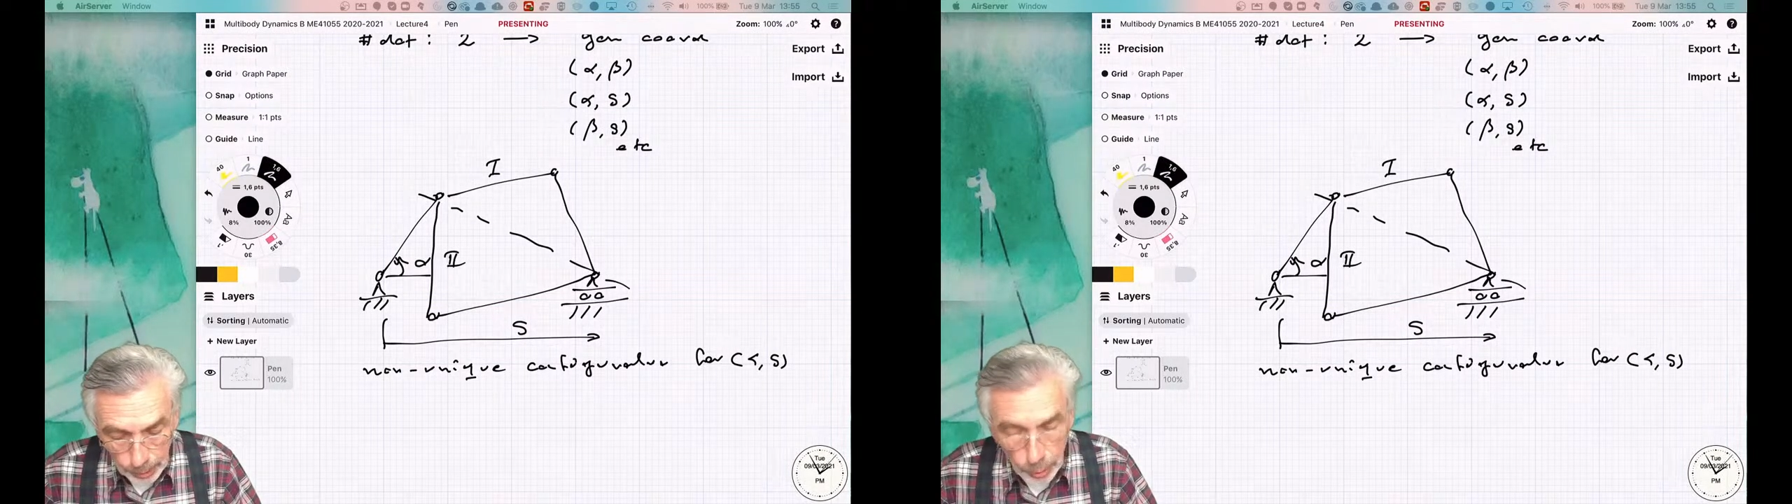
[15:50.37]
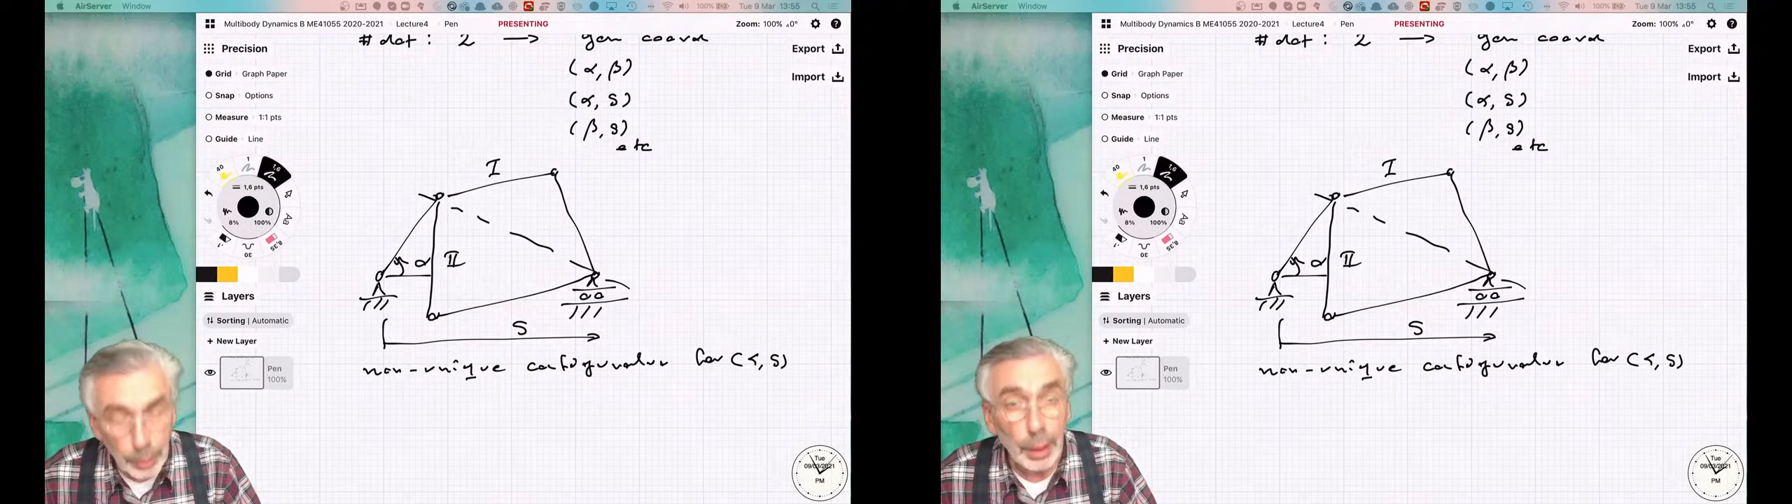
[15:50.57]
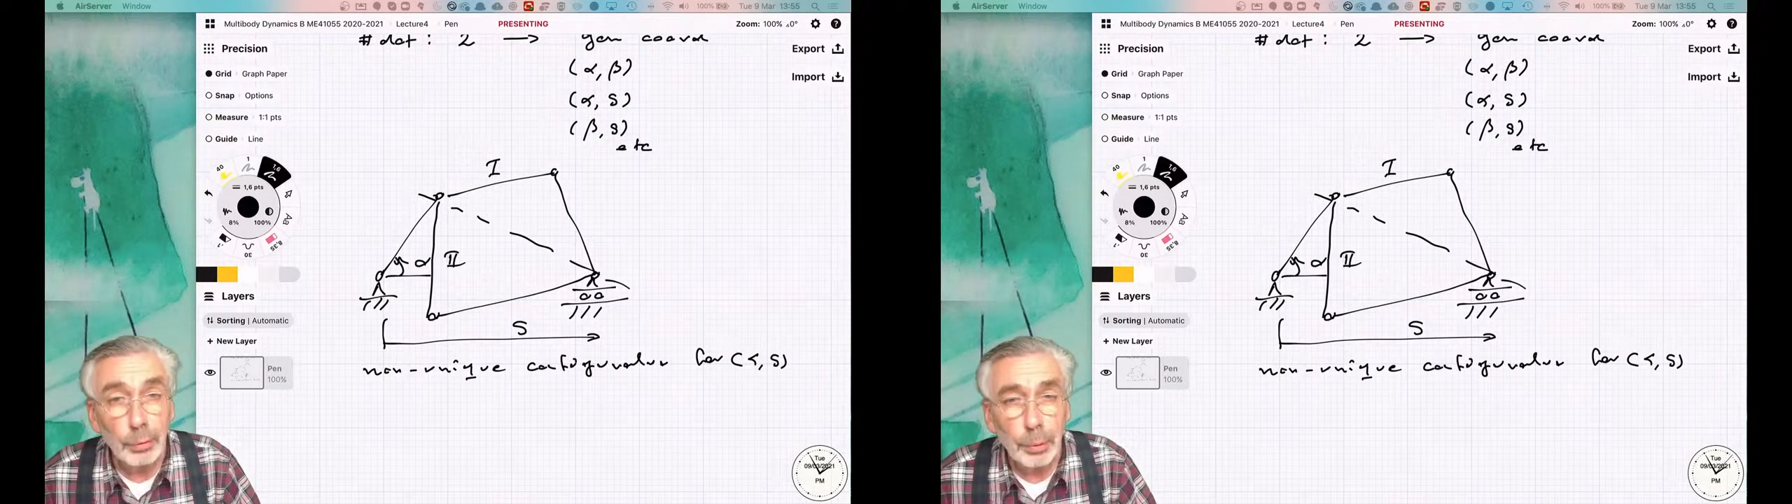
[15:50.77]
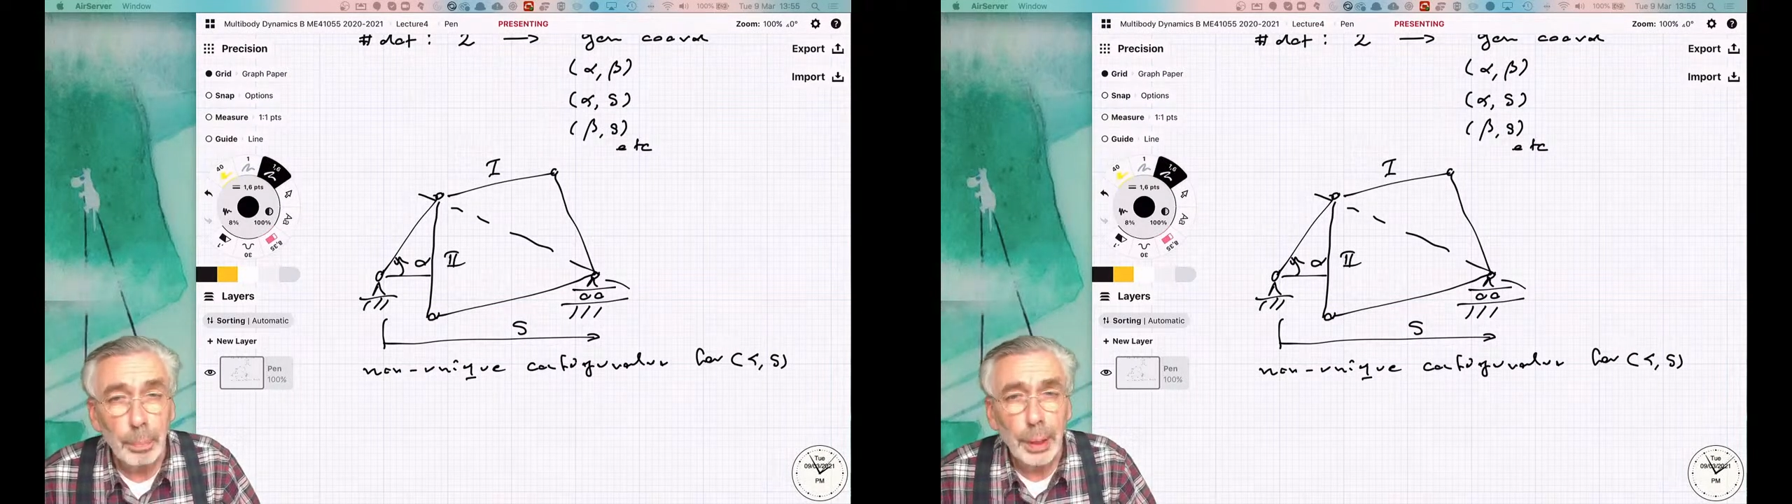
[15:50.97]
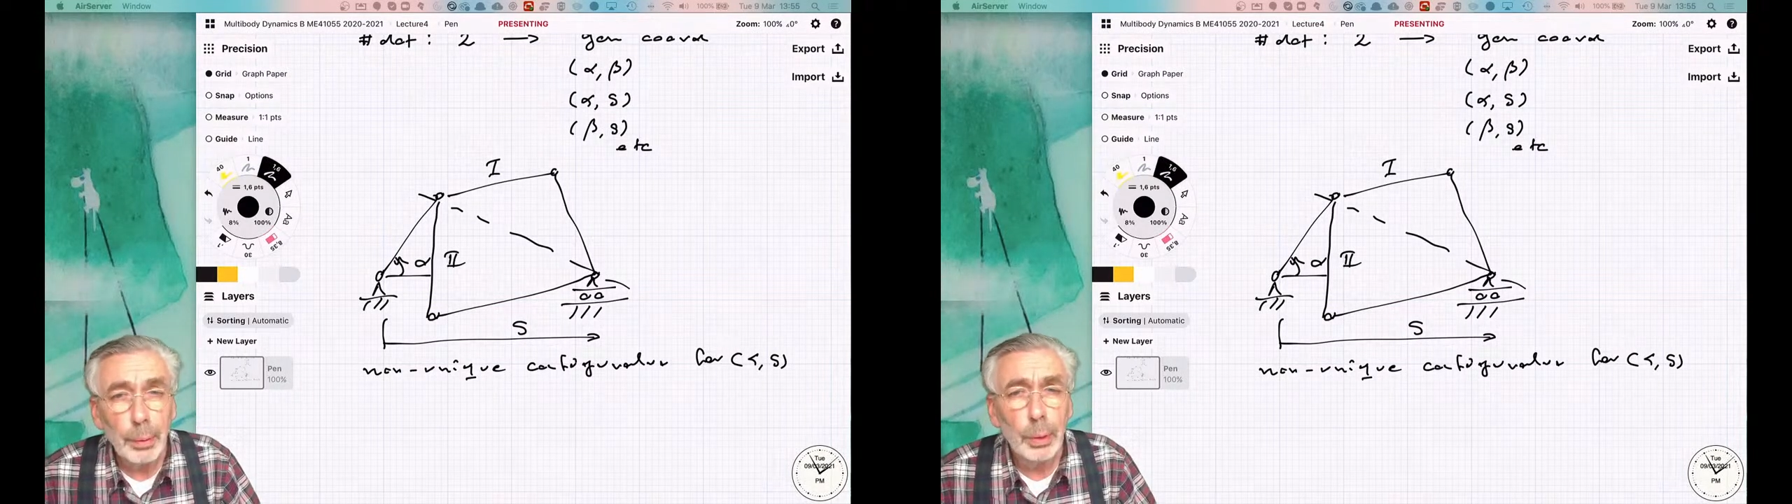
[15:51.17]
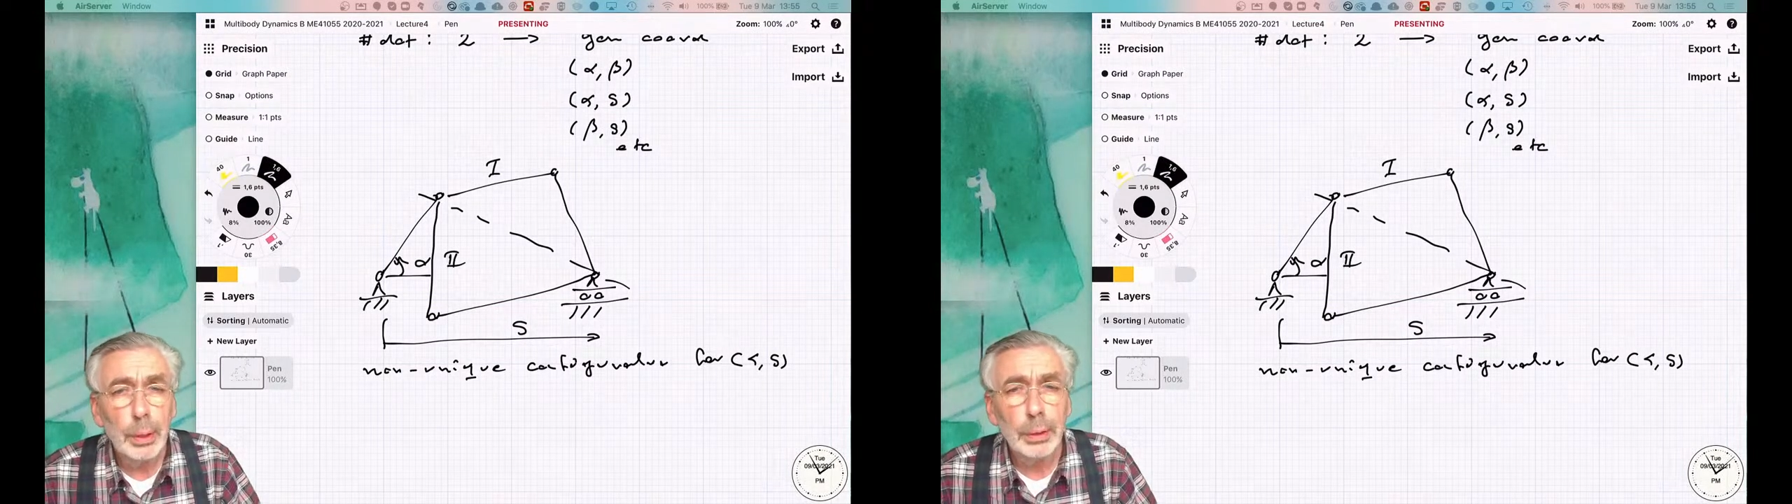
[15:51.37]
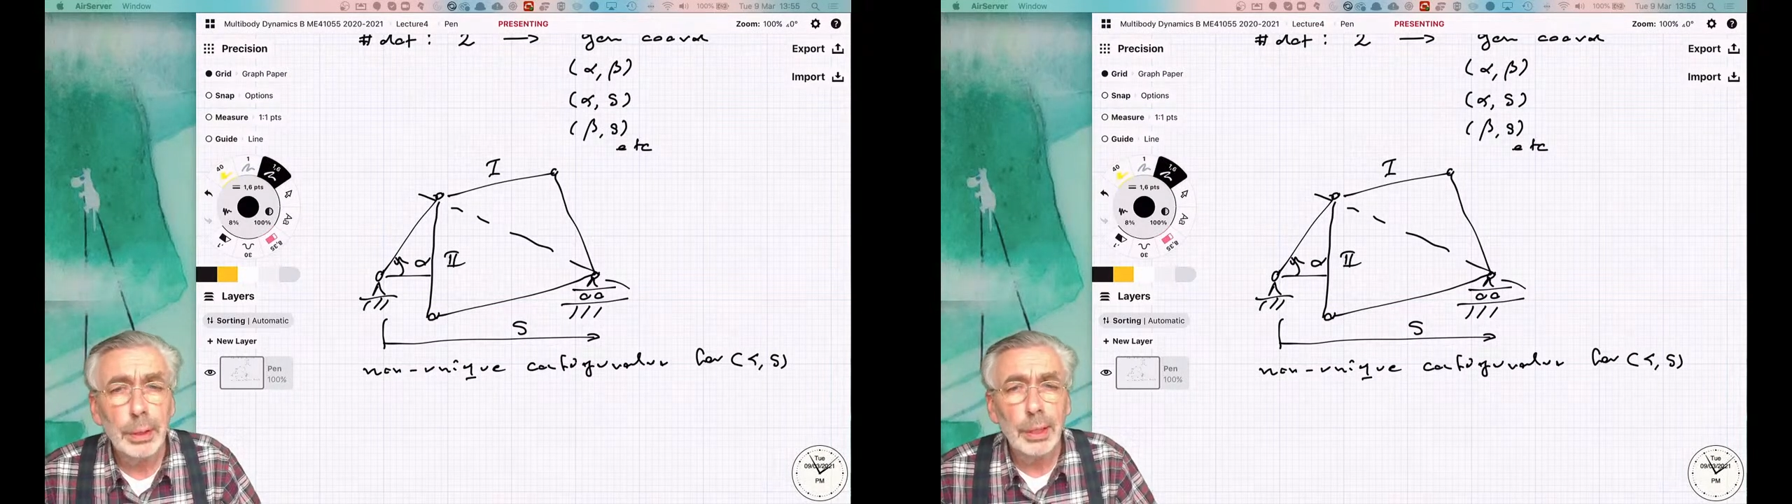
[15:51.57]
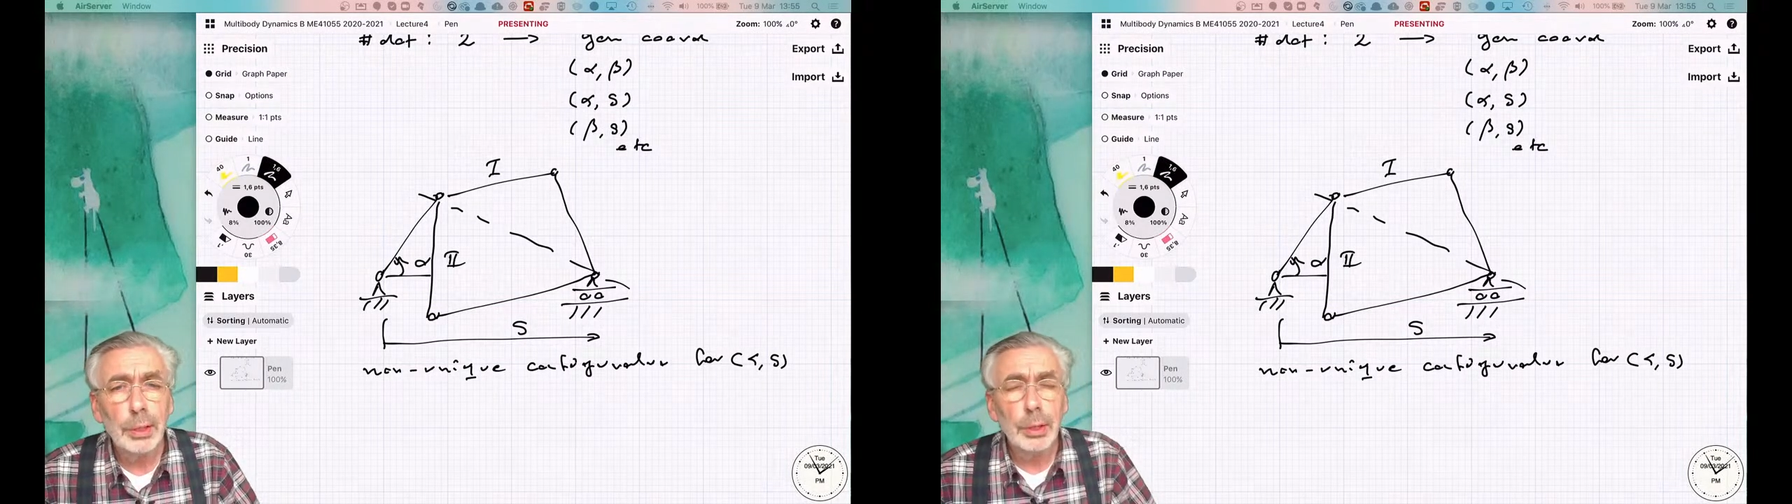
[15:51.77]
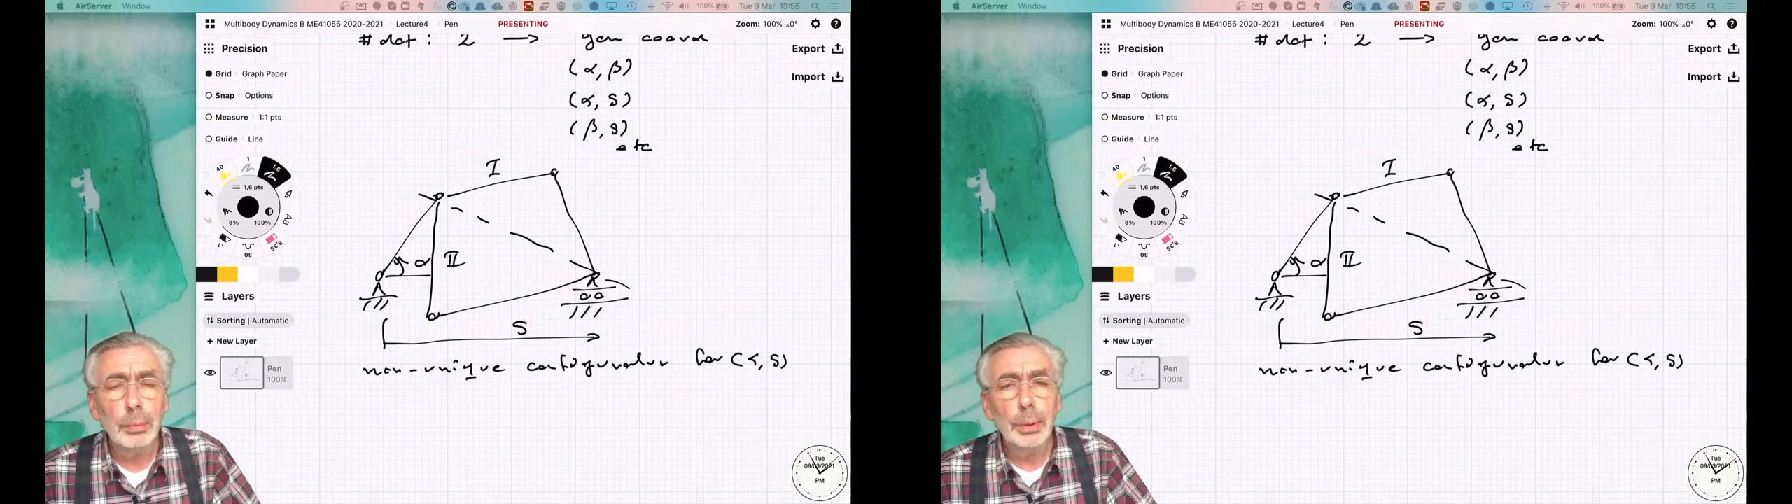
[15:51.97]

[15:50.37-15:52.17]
you have to pay well attention